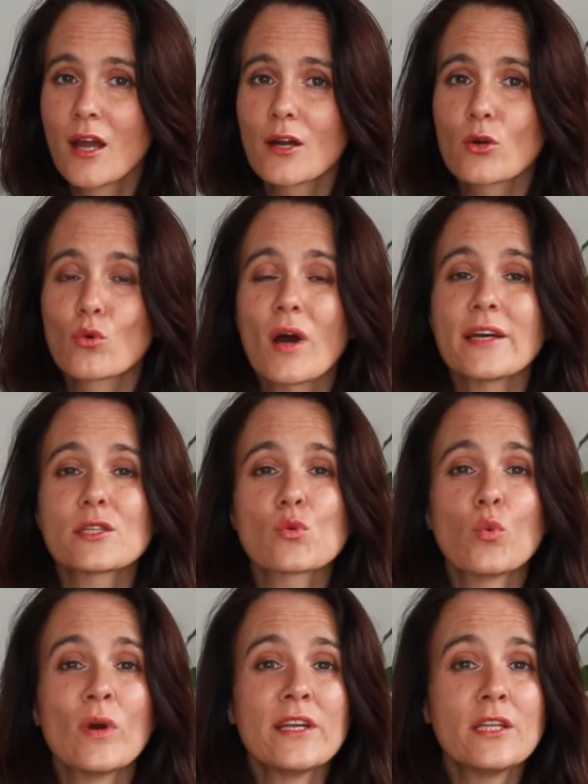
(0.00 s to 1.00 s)
right
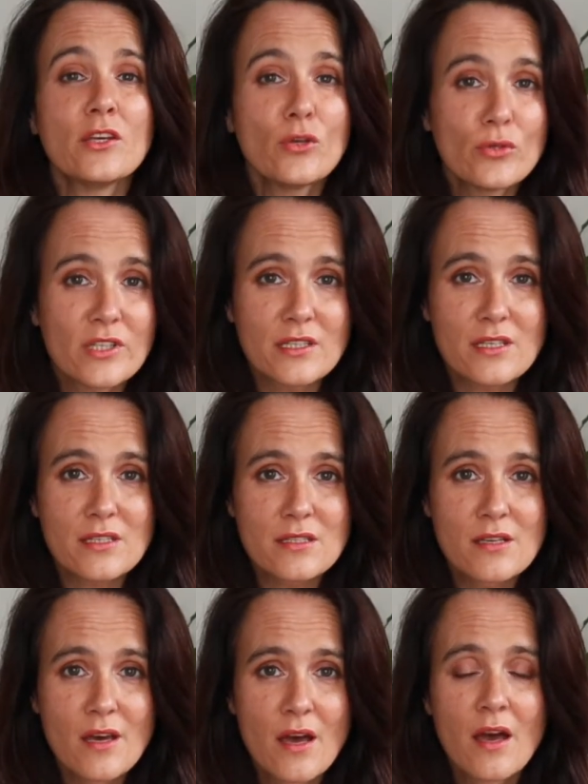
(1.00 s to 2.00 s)
when you need it
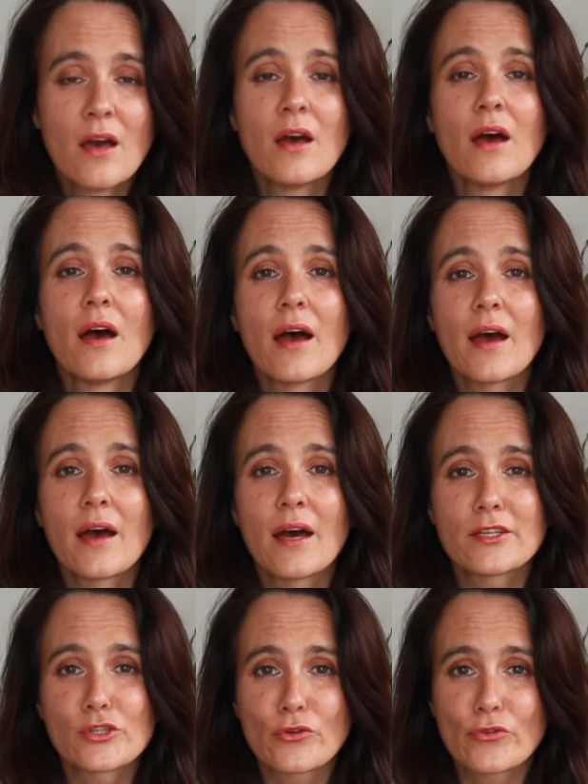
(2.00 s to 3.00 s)

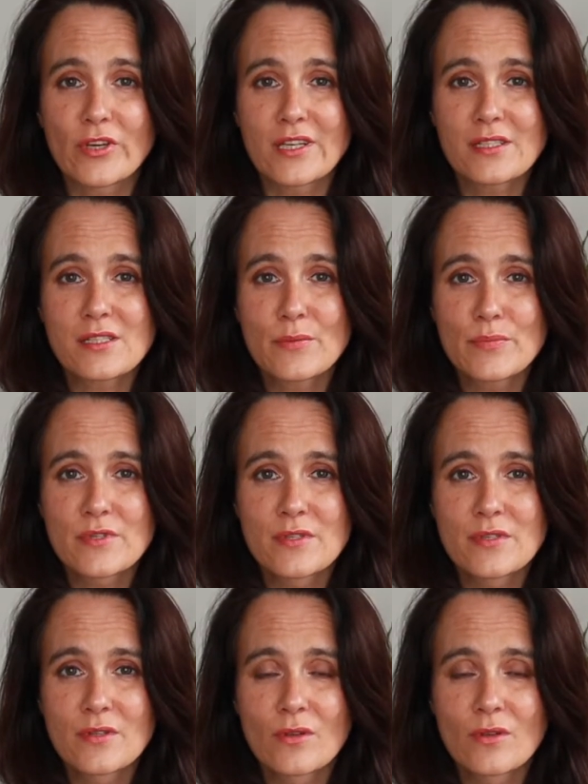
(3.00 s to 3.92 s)
at your fingertips,